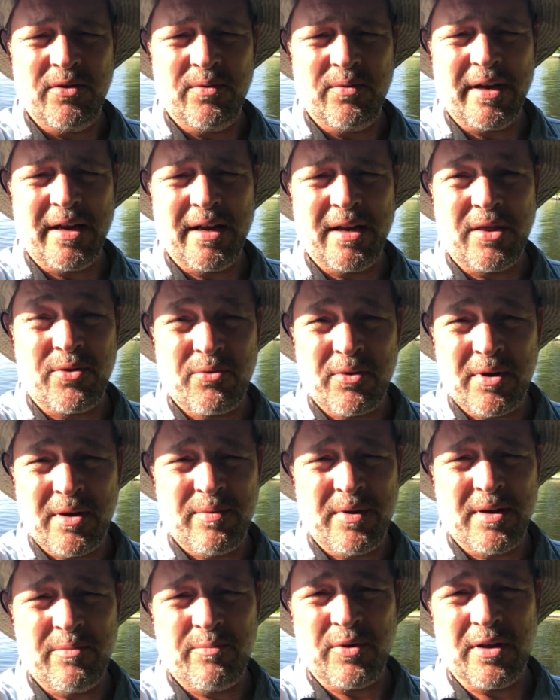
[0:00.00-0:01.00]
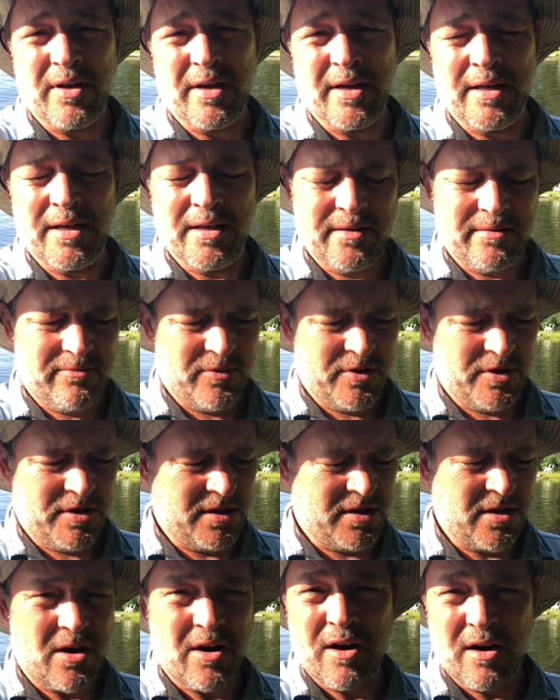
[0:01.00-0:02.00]
we had three people on it, which
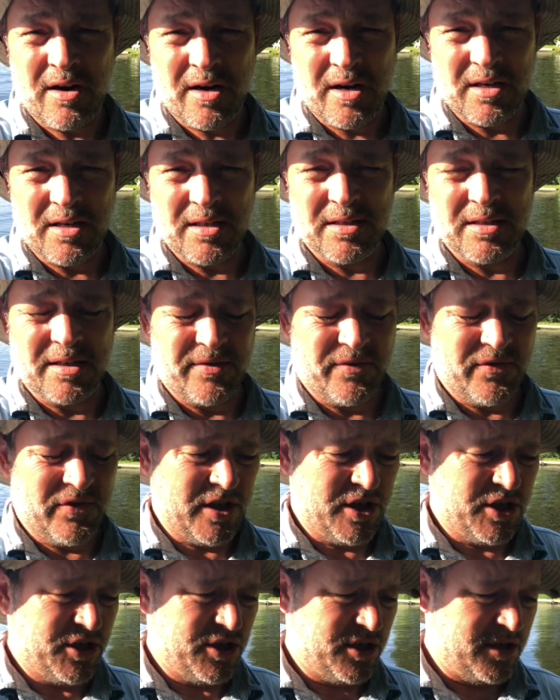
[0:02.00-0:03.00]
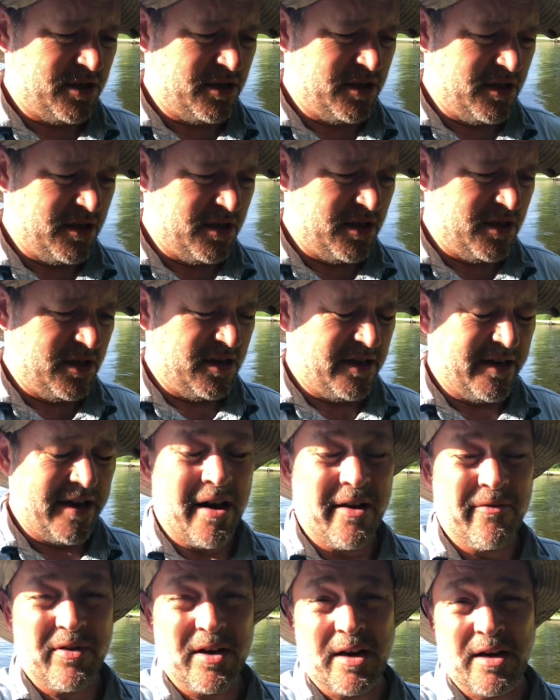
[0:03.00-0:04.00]
is hard on a sunfish.
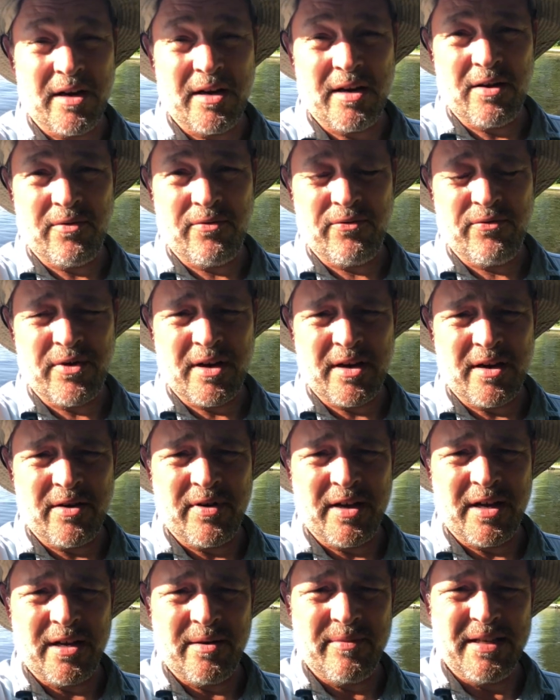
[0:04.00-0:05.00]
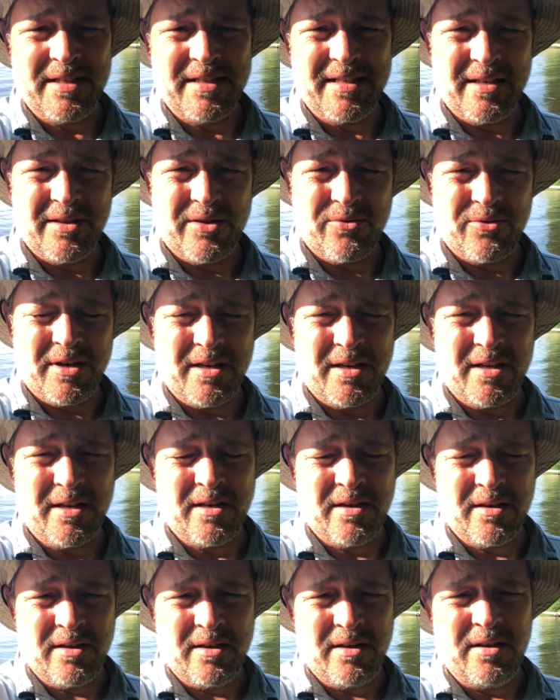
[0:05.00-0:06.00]
Now I've got enough uh, vitamin D three
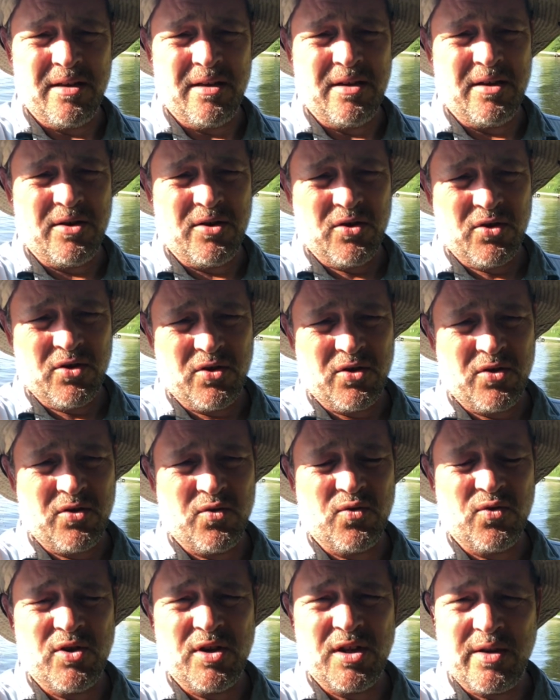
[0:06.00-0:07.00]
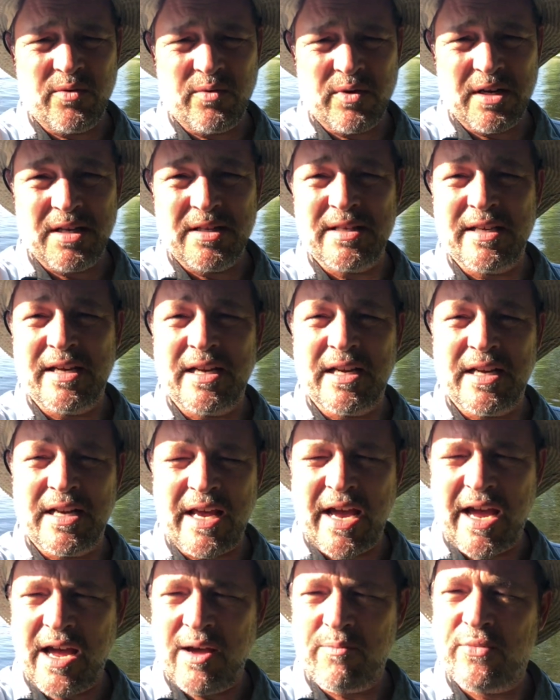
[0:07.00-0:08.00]
to really want to take a
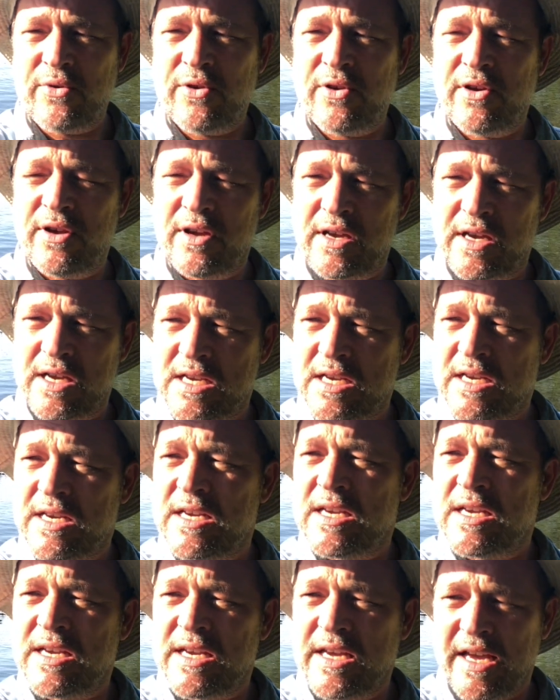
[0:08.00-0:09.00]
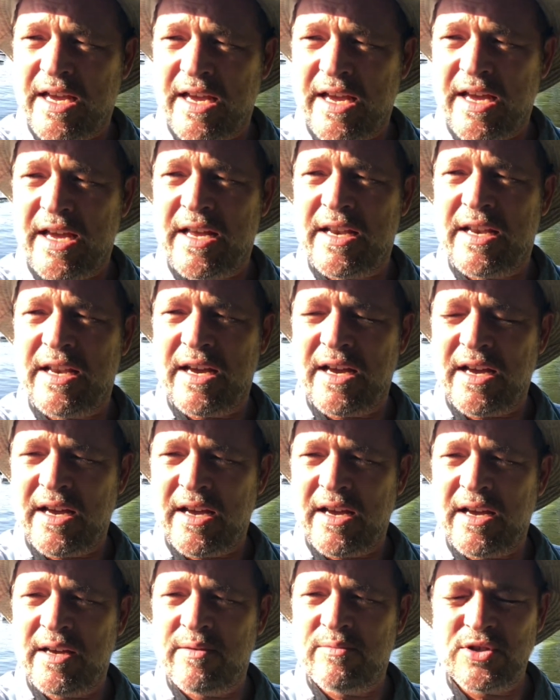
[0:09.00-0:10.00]
nap, and uh,
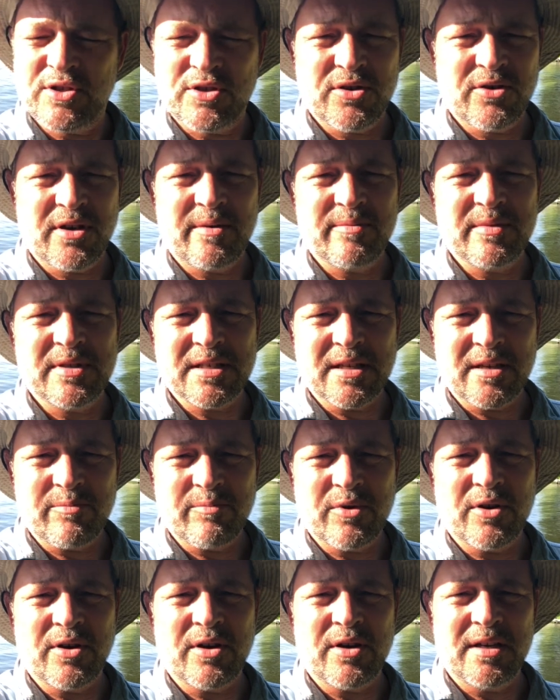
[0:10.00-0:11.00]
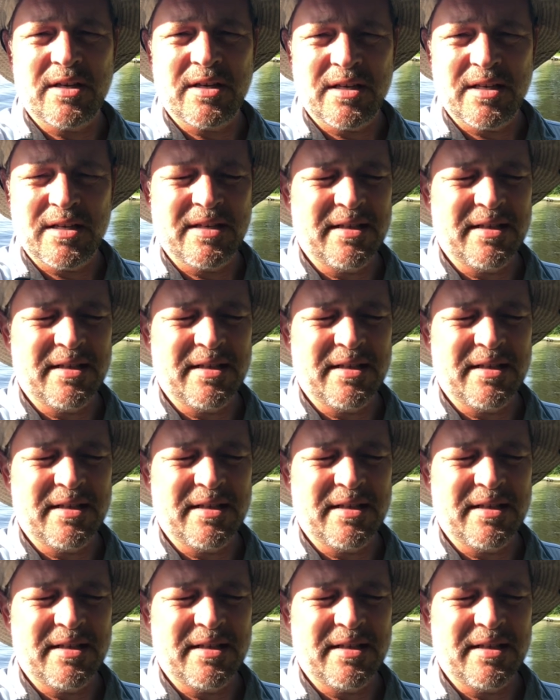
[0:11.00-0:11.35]
I'm sure I'm sunburned,